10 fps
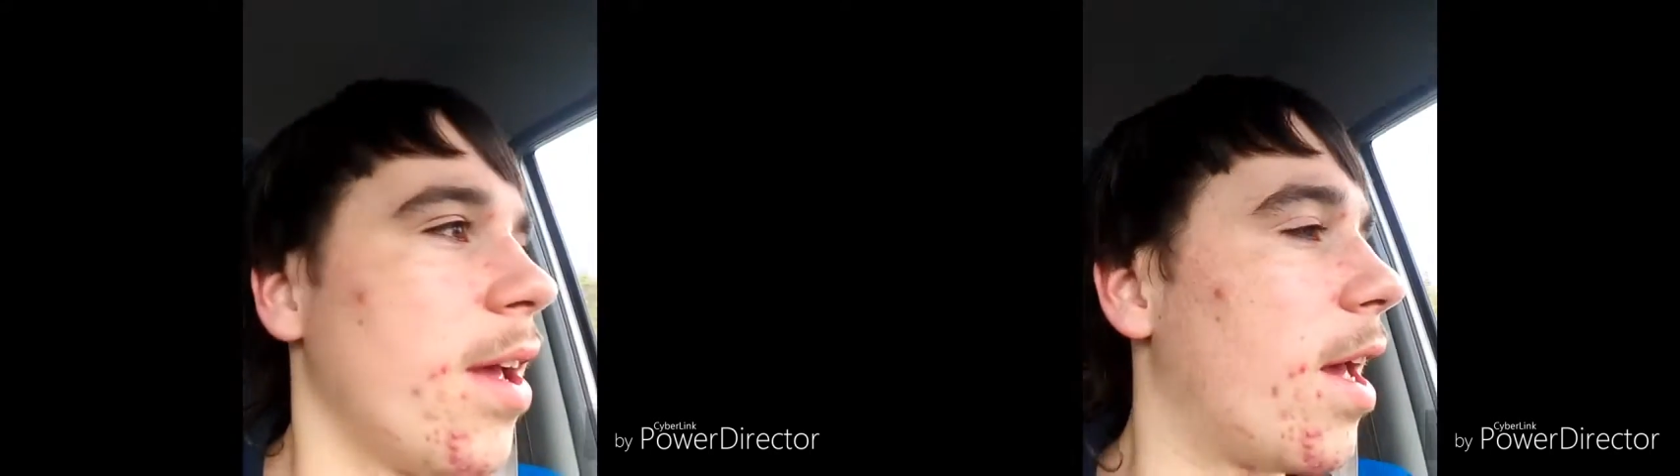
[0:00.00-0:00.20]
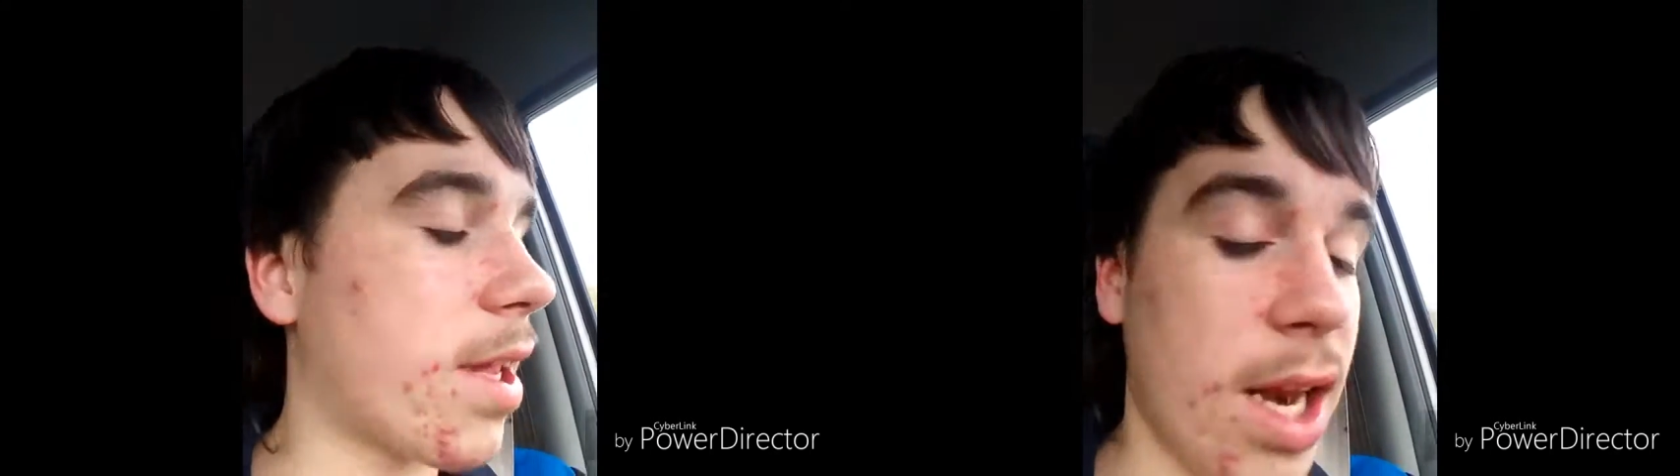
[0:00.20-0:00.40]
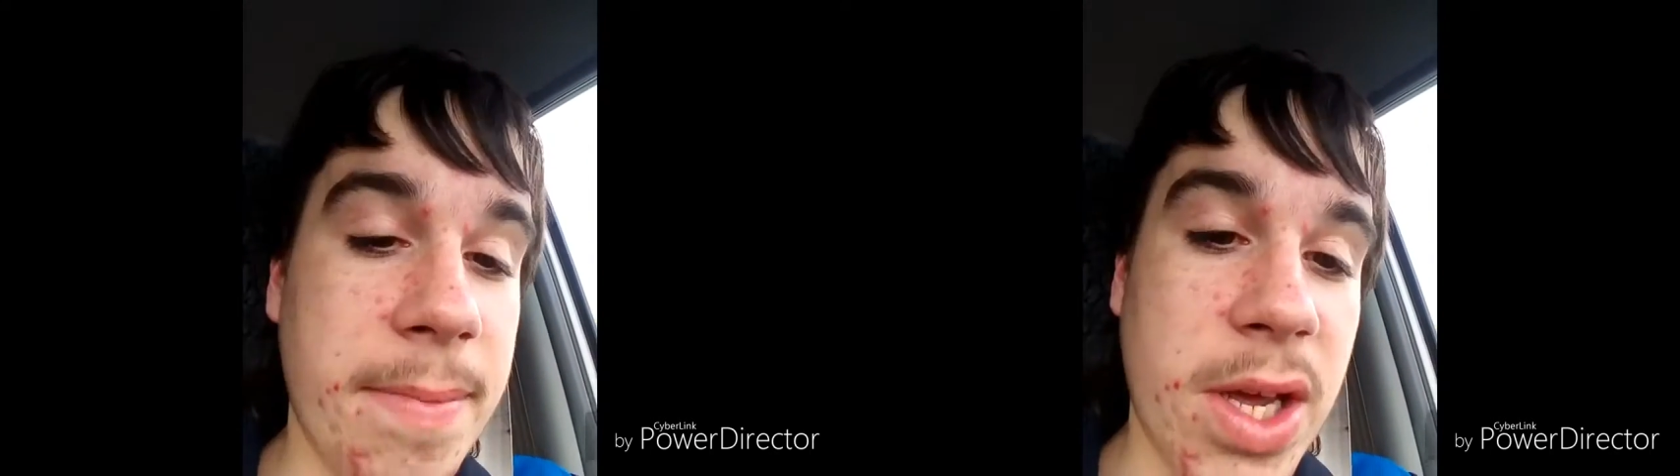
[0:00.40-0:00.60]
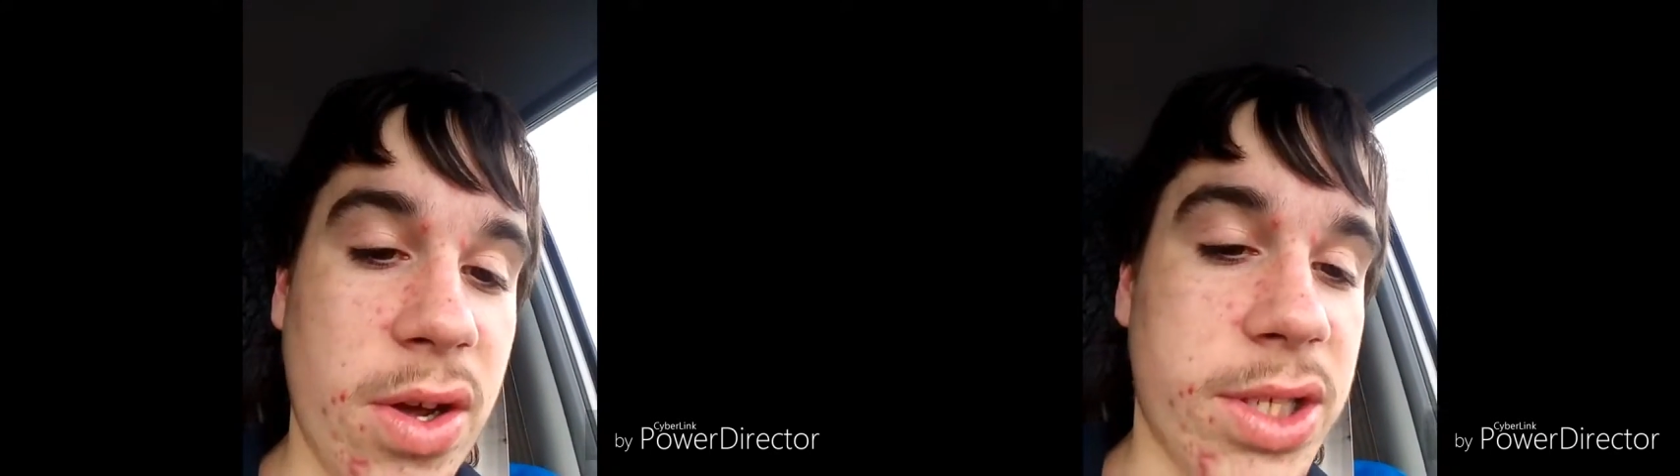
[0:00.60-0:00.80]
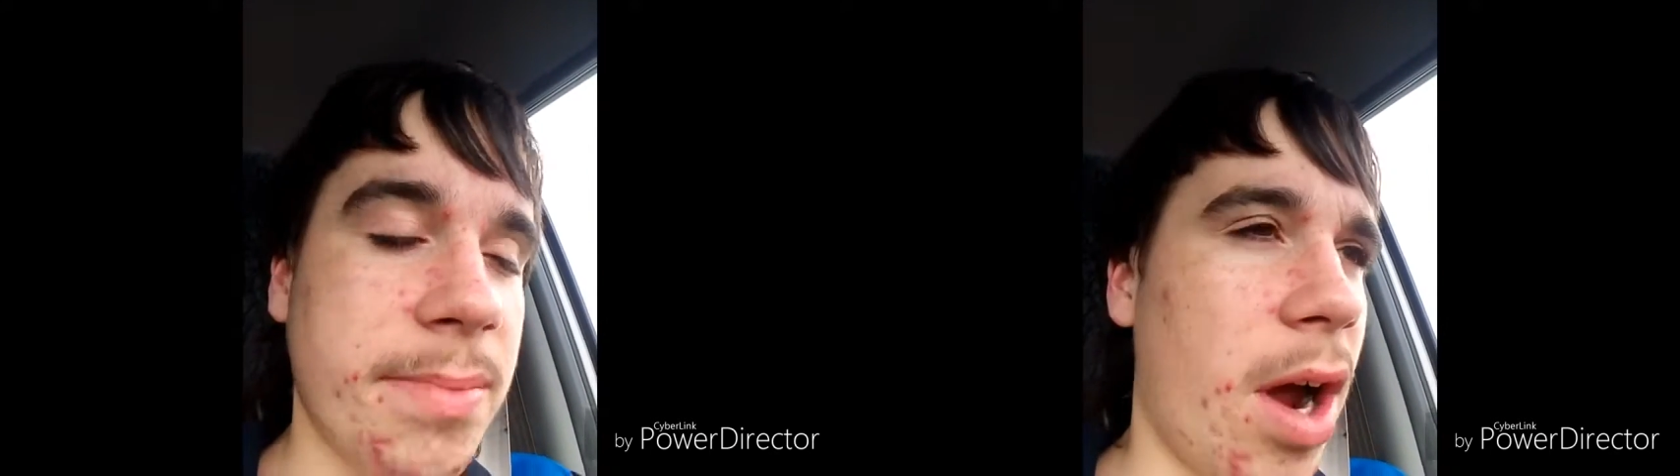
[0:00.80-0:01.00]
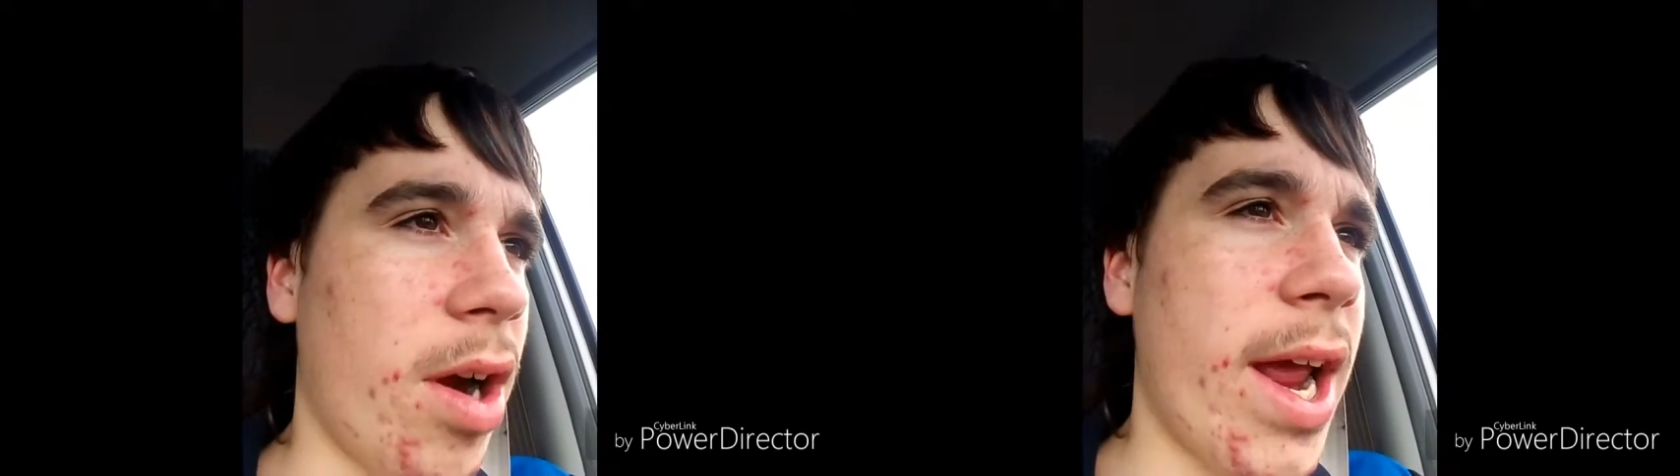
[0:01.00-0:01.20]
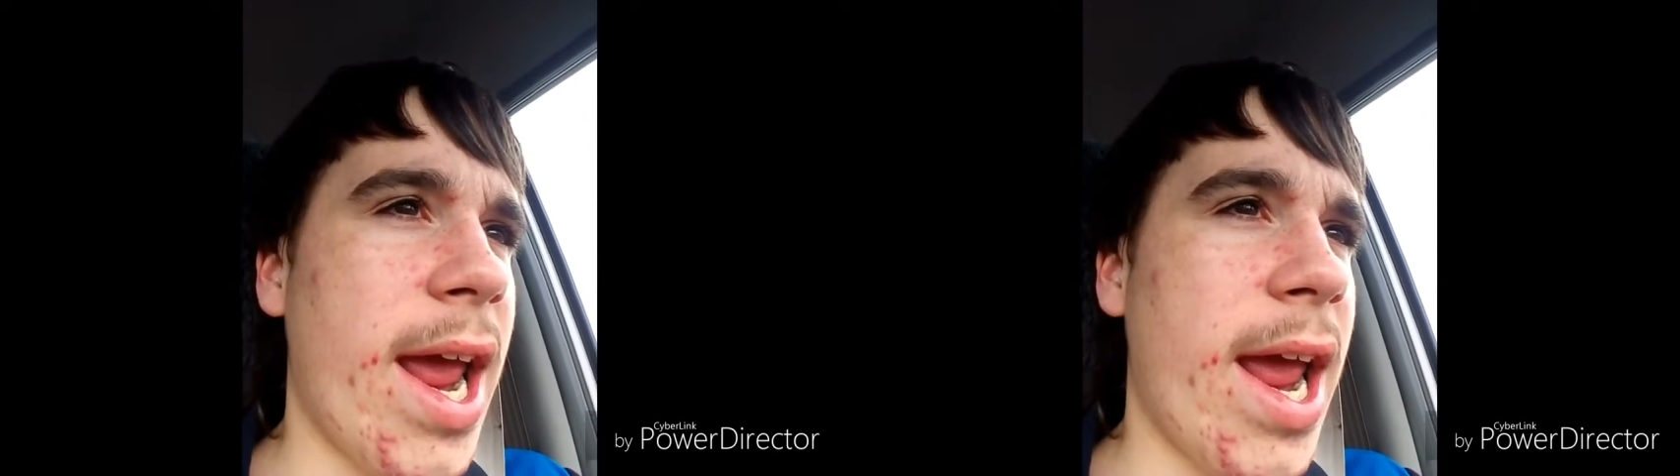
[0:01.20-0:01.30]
that's going to be good tomorrow,